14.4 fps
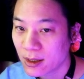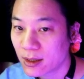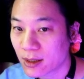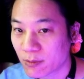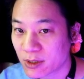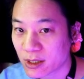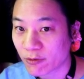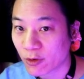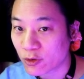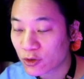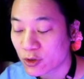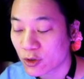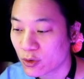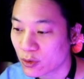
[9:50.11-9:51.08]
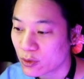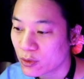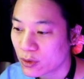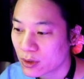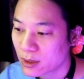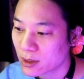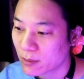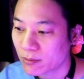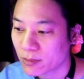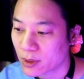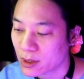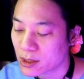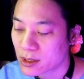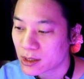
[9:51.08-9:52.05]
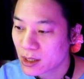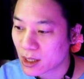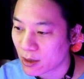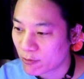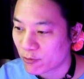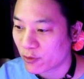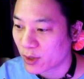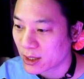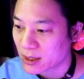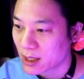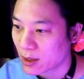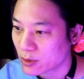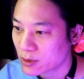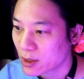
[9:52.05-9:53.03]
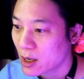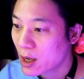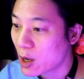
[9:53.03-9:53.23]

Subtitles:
that means I've got 2 numbers in 3 cells.